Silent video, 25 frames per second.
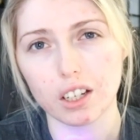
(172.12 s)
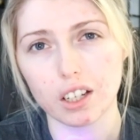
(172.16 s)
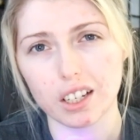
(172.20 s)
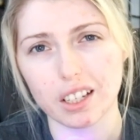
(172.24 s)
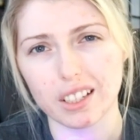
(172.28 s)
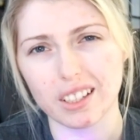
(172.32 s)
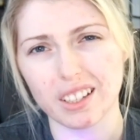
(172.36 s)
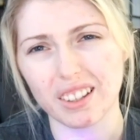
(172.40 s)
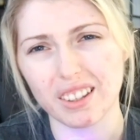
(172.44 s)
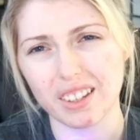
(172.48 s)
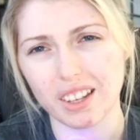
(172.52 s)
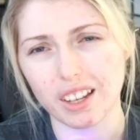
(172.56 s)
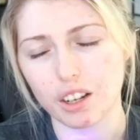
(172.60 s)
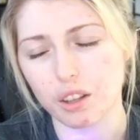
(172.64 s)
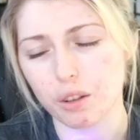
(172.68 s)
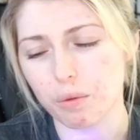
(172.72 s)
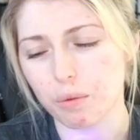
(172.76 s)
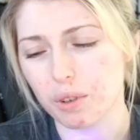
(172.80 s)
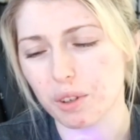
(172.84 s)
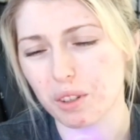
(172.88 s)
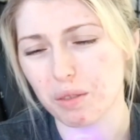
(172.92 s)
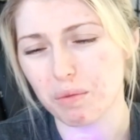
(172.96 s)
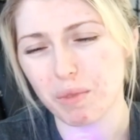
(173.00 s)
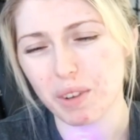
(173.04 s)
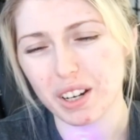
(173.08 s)
not the end of the
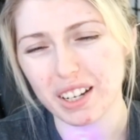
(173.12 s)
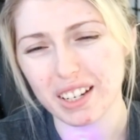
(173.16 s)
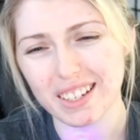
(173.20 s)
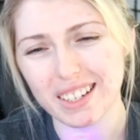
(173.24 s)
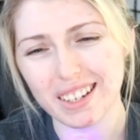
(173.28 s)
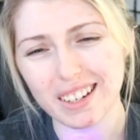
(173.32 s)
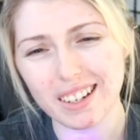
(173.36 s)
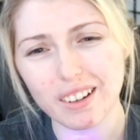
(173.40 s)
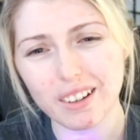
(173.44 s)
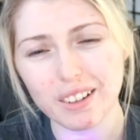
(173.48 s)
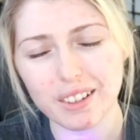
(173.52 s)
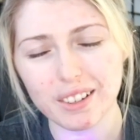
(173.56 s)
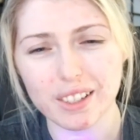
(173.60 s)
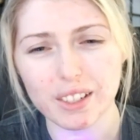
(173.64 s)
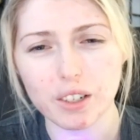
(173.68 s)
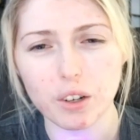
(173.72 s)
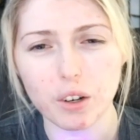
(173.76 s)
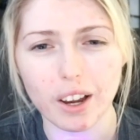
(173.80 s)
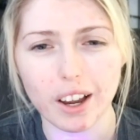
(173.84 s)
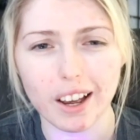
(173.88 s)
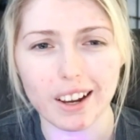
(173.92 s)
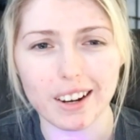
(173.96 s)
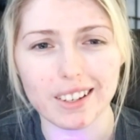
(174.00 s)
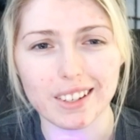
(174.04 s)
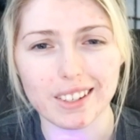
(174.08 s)
world, but it did also
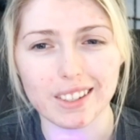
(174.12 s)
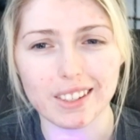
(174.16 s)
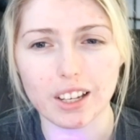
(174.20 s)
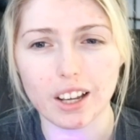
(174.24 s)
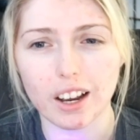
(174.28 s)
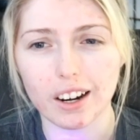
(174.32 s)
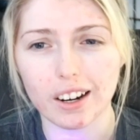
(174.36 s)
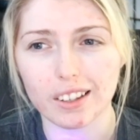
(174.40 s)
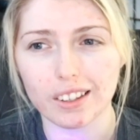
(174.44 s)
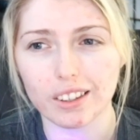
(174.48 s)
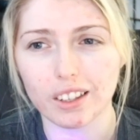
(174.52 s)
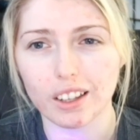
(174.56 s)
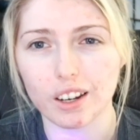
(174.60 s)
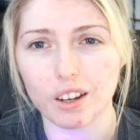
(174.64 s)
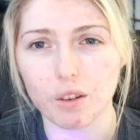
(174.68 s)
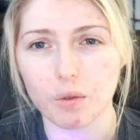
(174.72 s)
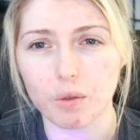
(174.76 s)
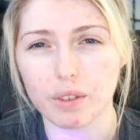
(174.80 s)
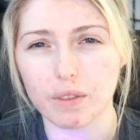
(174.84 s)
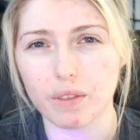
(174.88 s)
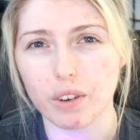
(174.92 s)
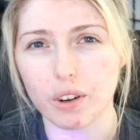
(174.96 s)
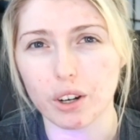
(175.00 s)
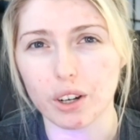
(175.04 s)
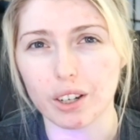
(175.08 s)
kind of suck that it
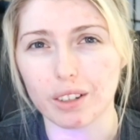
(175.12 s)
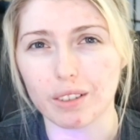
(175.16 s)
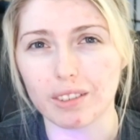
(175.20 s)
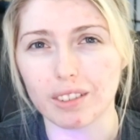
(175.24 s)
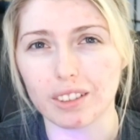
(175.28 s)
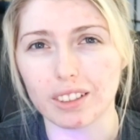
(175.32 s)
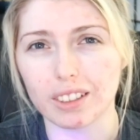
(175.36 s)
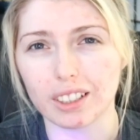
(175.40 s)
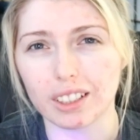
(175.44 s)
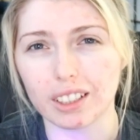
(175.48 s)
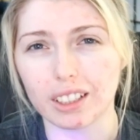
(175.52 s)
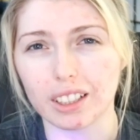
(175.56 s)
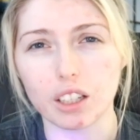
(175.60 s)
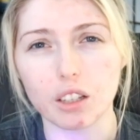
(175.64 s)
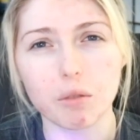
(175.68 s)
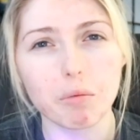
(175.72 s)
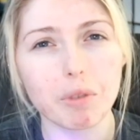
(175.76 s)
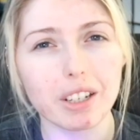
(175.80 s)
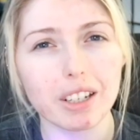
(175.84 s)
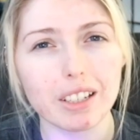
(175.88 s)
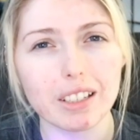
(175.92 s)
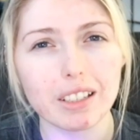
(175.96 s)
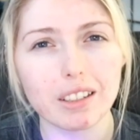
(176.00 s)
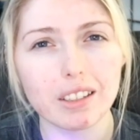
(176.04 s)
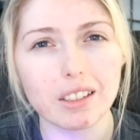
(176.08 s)
was very
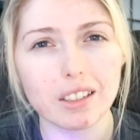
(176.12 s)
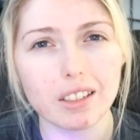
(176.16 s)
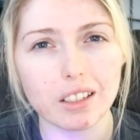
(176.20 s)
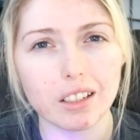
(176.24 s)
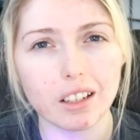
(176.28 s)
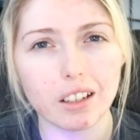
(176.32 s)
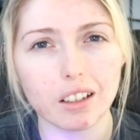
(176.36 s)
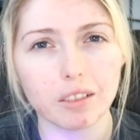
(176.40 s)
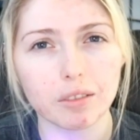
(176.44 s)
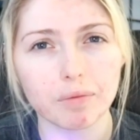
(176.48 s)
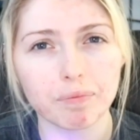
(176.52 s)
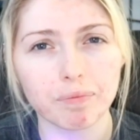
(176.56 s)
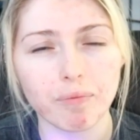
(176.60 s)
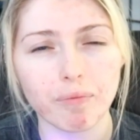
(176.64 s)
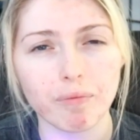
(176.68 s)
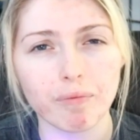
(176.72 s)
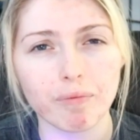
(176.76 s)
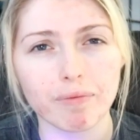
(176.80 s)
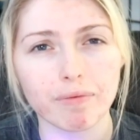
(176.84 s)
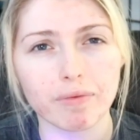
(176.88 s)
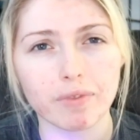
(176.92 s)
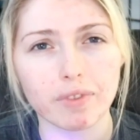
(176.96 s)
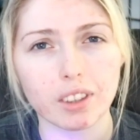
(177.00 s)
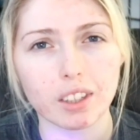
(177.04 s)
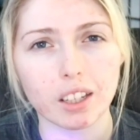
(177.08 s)
limited still.
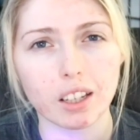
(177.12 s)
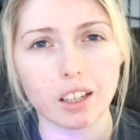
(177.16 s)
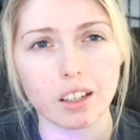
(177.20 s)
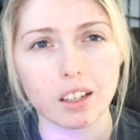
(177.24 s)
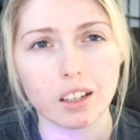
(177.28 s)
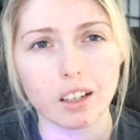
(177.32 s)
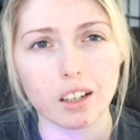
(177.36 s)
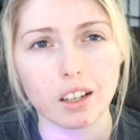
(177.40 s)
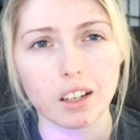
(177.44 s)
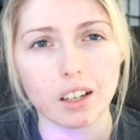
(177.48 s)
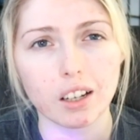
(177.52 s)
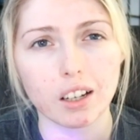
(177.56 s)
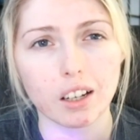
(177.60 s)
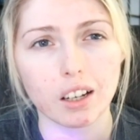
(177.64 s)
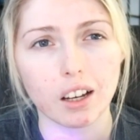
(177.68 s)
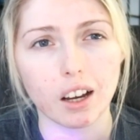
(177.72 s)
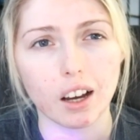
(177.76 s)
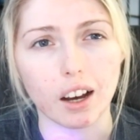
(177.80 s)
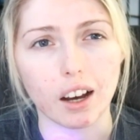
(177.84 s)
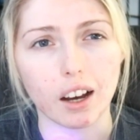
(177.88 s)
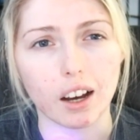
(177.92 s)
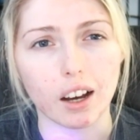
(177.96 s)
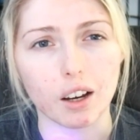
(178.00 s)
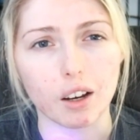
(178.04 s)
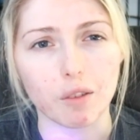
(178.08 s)

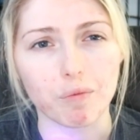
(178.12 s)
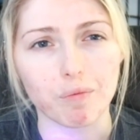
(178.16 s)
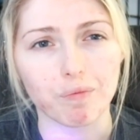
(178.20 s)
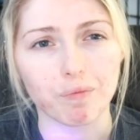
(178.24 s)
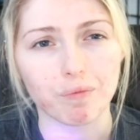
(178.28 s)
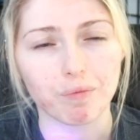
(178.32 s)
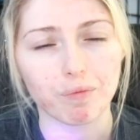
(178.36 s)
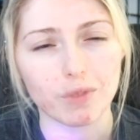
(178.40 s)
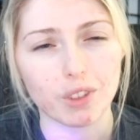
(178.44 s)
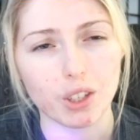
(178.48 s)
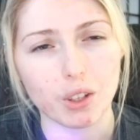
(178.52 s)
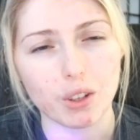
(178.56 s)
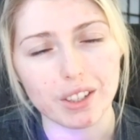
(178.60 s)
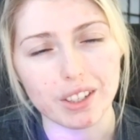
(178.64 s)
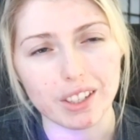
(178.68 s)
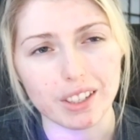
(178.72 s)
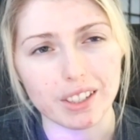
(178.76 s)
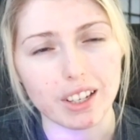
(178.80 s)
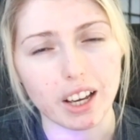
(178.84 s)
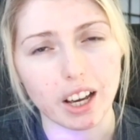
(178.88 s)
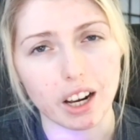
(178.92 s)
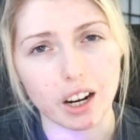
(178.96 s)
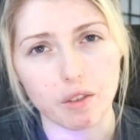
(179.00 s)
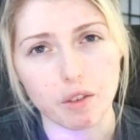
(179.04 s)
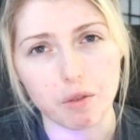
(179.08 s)
So this is
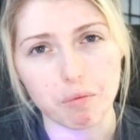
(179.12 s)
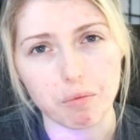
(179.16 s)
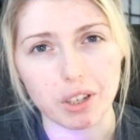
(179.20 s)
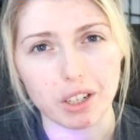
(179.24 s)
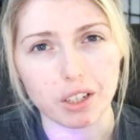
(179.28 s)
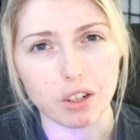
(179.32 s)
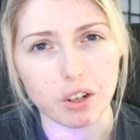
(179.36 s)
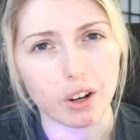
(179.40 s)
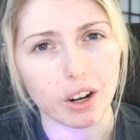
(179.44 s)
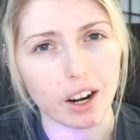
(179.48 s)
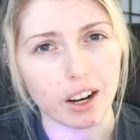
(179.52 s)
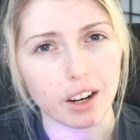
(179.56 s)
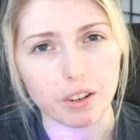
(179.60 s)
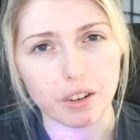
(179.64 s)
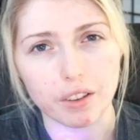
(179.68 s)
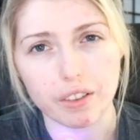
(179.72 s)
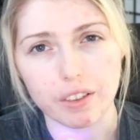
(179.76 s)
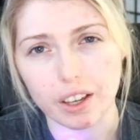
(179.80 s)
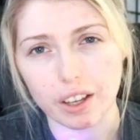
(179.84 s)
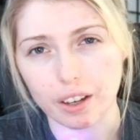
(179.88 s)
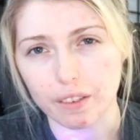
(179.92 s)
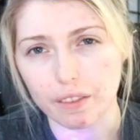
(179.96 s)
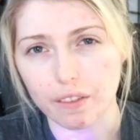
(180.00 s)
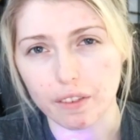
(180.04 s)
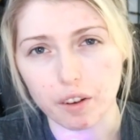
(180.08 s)
kind of a mid-ground
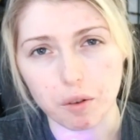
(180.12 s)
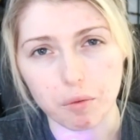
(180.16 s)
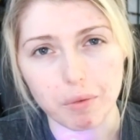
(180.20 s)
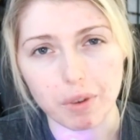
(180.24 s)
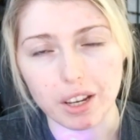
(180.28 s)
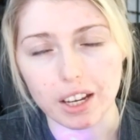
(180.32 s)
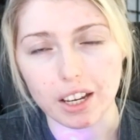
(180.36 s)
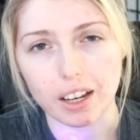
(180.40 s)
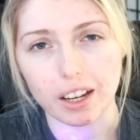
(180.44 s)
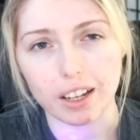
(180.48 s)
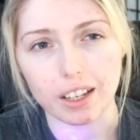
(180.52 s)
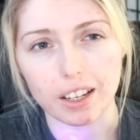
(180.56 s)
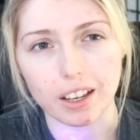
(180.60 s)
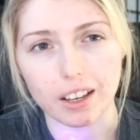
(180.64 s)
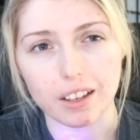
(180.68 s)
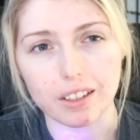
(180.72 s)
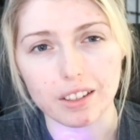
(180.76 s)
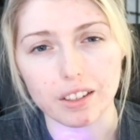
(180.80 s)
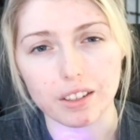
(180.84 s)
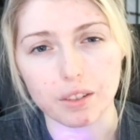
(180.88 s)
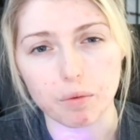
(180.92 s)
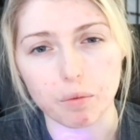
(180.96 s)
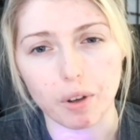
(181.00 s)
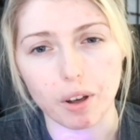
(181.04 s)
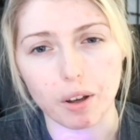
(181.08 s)
thing for me, I guess,
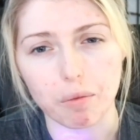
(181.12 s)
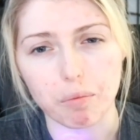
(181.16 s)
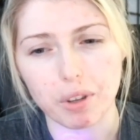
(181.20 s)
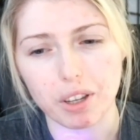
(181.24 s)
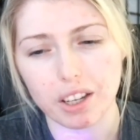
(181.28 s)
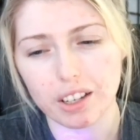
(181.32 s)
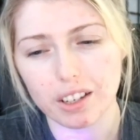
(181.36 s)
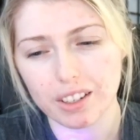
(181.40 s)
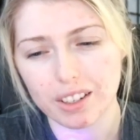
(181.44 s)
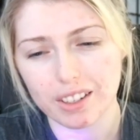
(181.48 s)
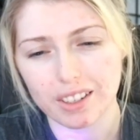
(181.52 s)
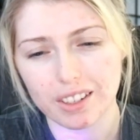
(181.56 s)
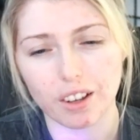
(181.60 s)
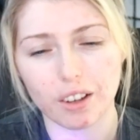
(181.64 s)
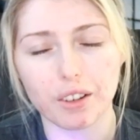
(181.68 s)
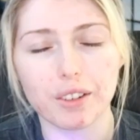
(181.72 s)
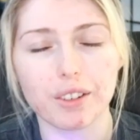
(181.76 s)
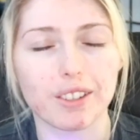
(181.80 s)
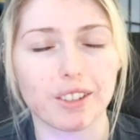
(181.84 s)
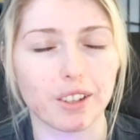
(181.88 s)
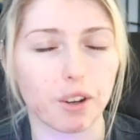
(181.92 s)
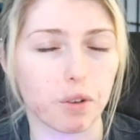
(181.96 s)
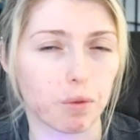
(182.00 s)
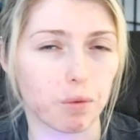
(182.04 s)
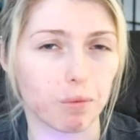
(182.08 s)
as well, because
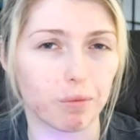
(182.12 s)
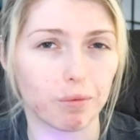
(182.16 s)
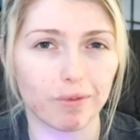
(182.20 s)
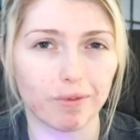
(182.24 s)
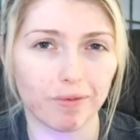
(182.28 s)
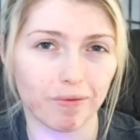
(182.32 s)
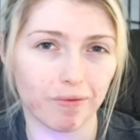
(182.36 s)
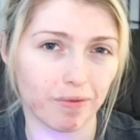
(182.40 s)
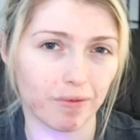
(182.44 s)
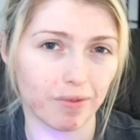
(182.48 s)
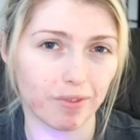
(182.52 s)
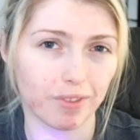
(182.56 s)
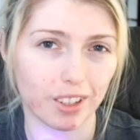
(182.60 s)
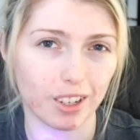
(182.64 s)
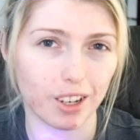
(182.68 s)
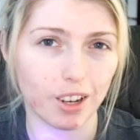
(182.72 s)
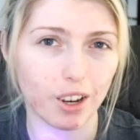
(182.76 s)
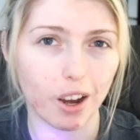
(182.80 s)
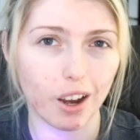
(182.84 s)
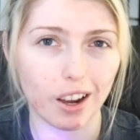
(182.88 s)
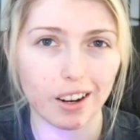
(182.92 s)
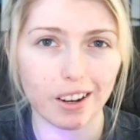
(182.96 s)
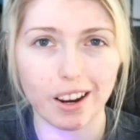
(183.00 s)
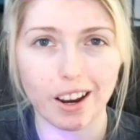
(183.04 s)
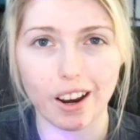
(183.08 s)
also
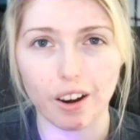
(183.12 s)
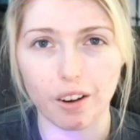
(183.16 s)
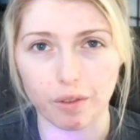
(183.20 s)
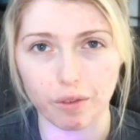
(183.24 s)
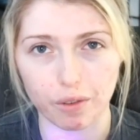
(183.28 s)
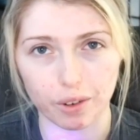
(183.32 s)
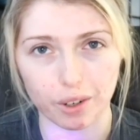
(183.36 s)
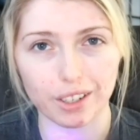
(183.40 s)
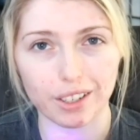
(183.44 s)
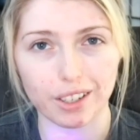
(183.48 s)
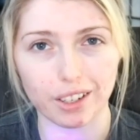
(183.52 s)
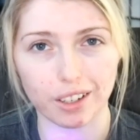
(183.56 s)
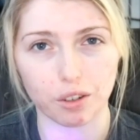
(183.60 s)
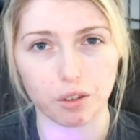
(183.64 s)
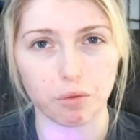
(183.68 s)
not every single